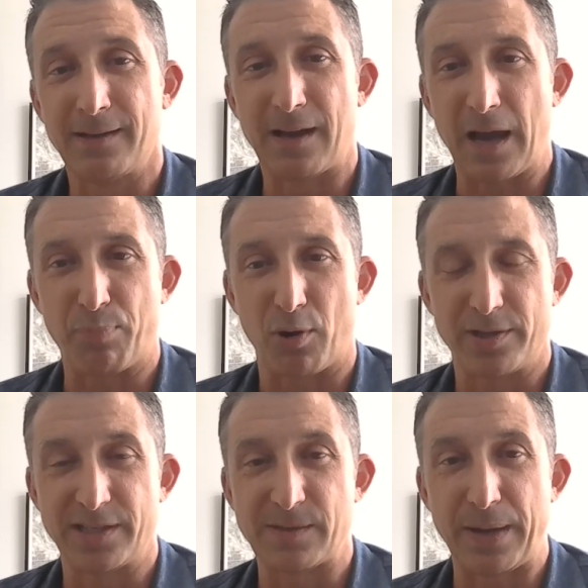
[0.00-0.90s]
I
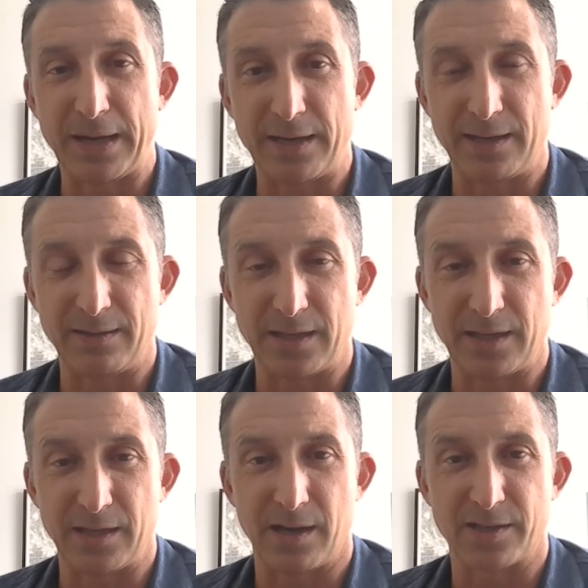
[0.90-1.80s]
participated in
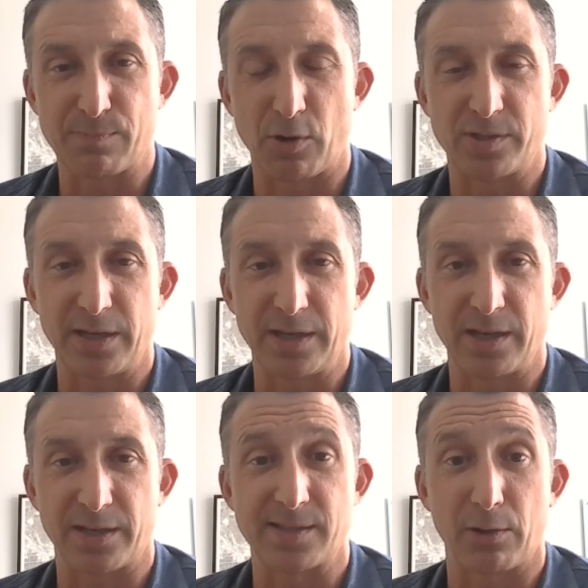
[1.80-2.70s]
the Smart
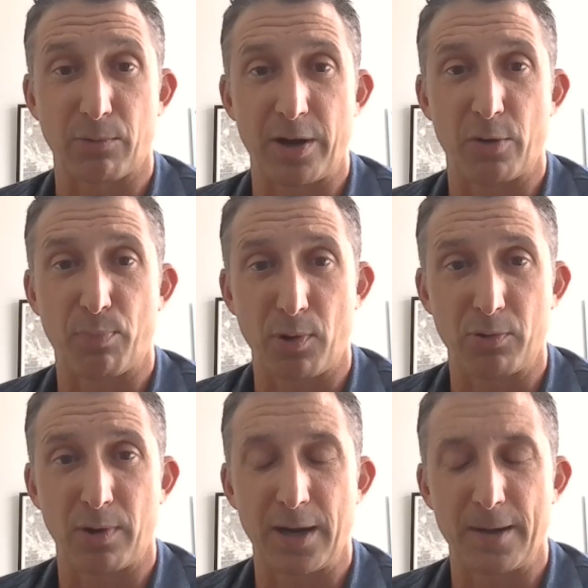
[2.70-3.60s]
City Accelerator
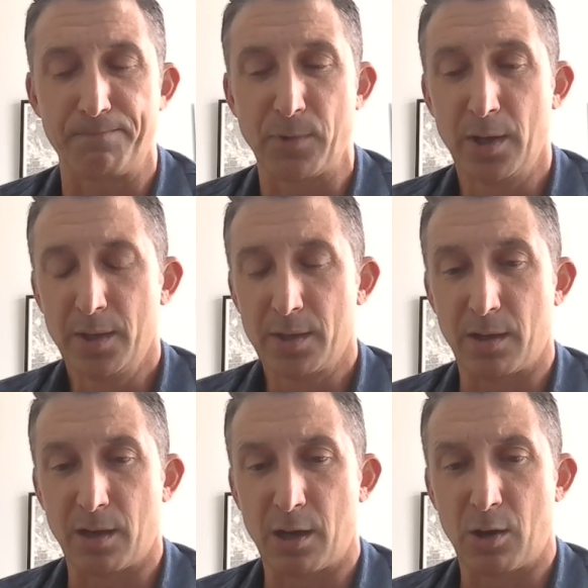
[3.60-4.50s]
Program,
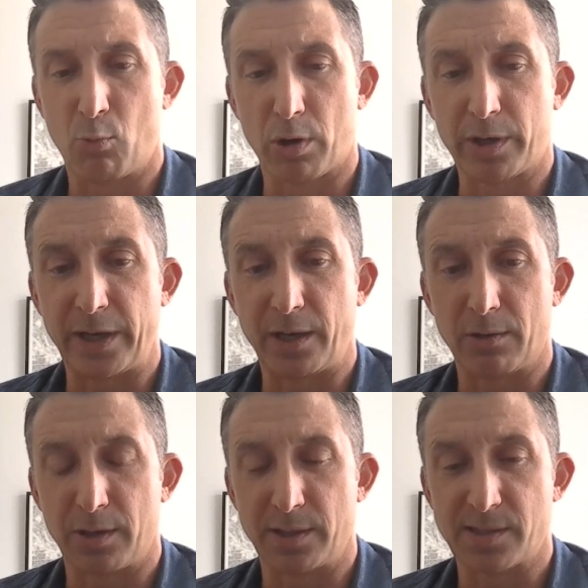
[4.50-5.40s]
working
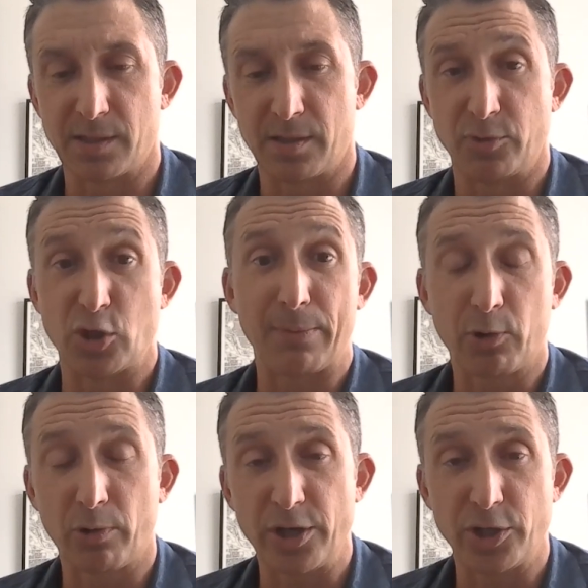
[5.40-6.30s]
on some
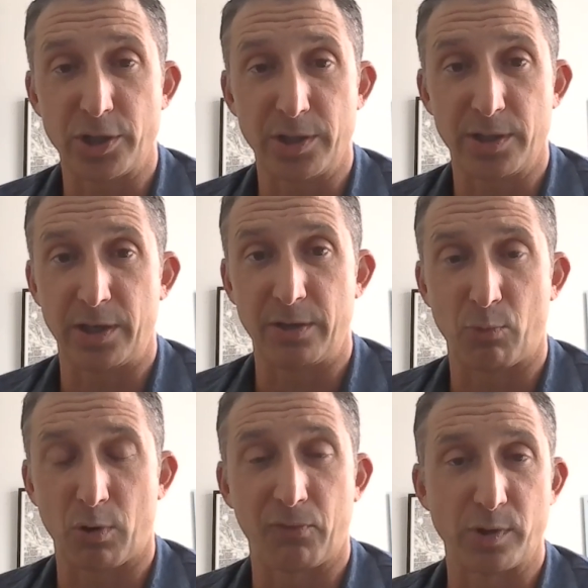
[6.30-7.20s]
job creation
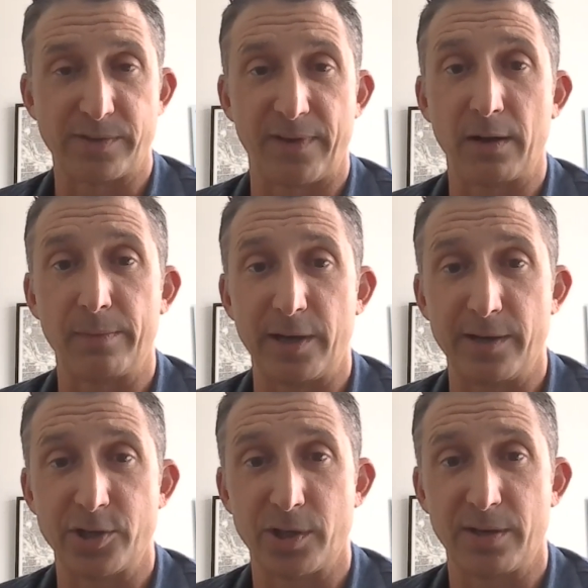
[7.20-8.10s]
and workforce development
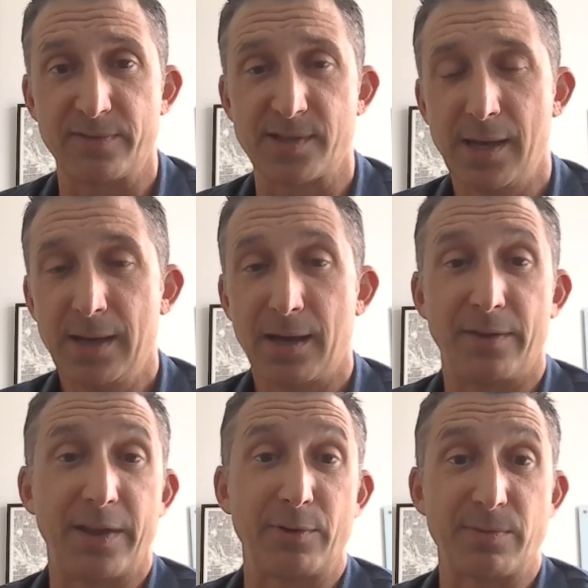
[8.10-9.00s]
initiatives.
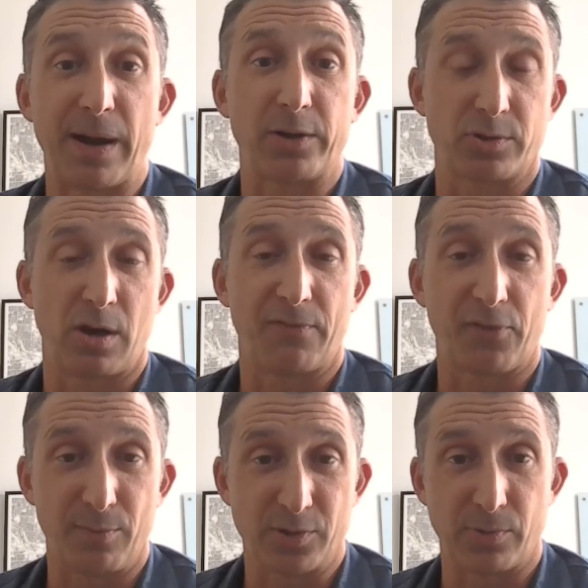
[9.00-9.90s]
And then I went to Microsoft
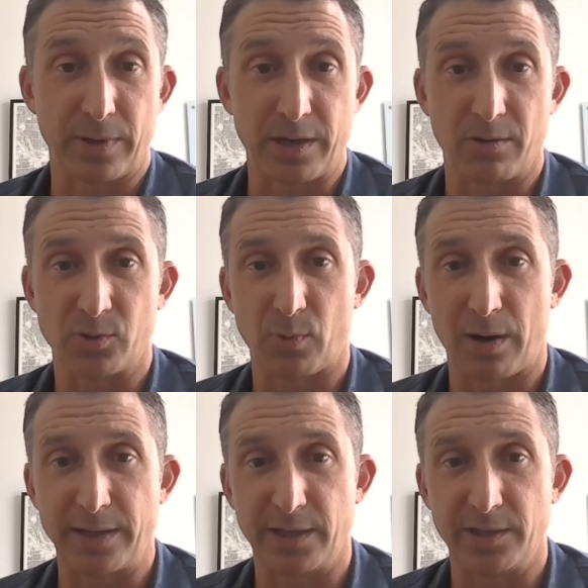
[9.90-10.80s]
for almost 3 years,
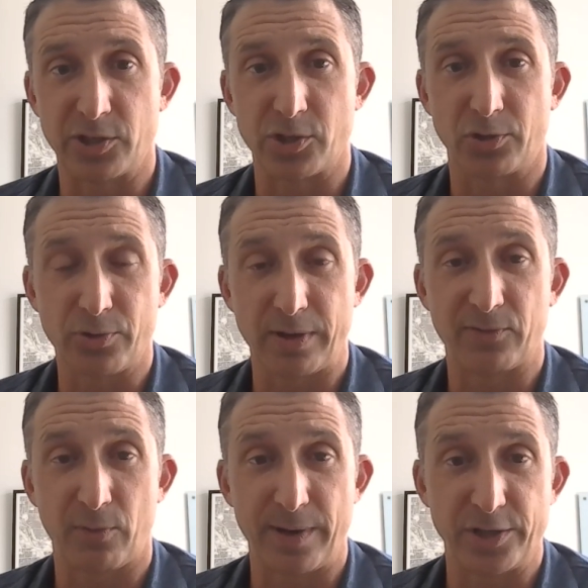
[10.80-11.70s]
where I did digital
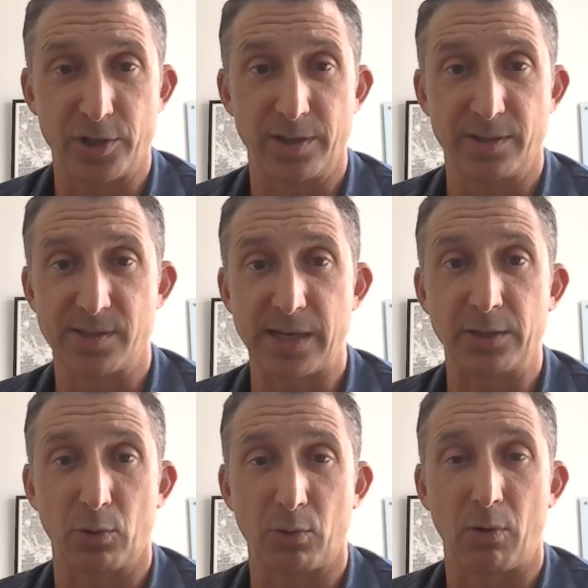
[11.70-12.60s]
transformation and
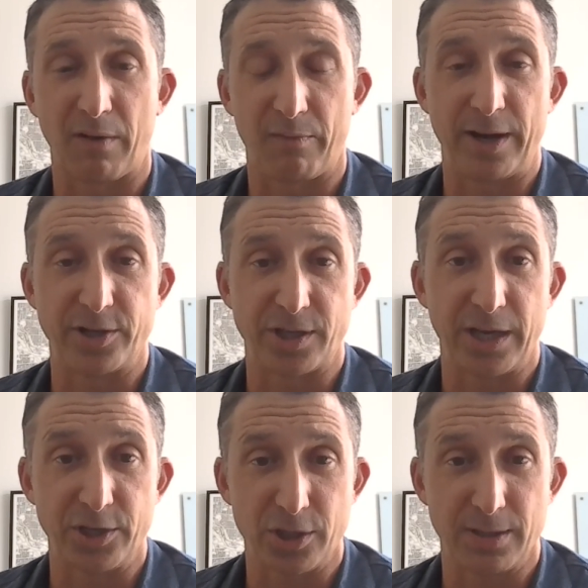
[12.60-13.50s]
state local government
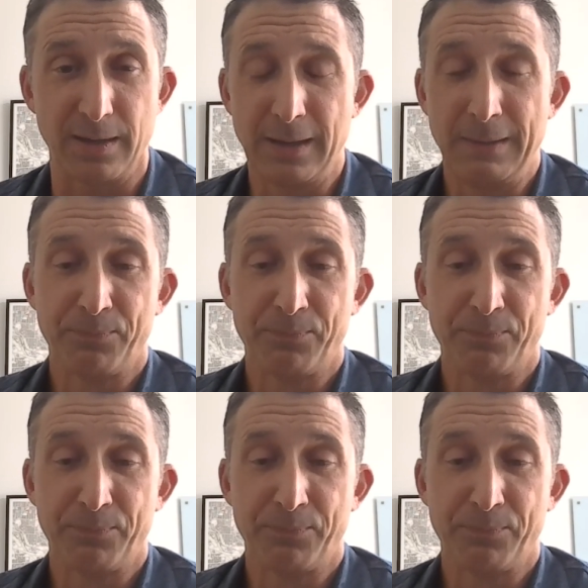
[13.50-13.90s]
education.